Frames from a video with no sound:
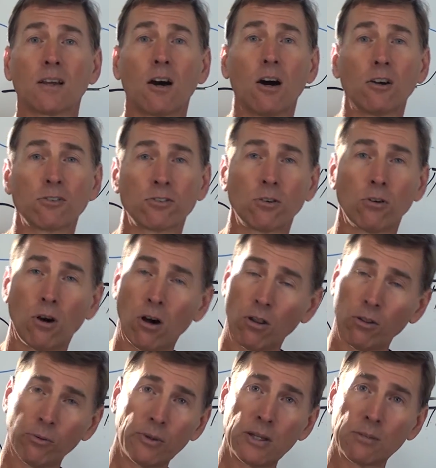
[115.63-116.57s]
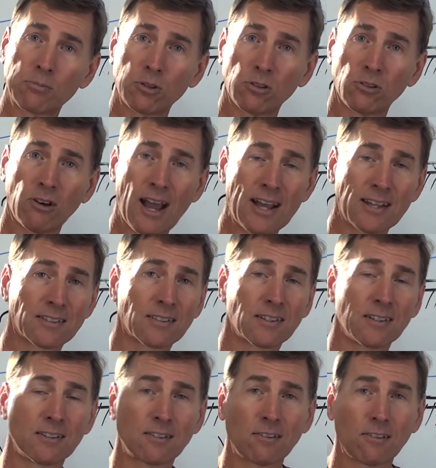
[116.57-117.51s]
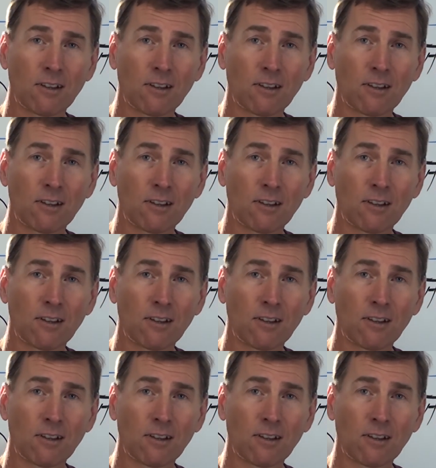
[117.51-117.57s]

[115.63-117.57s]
Also, all the way up to Alaska,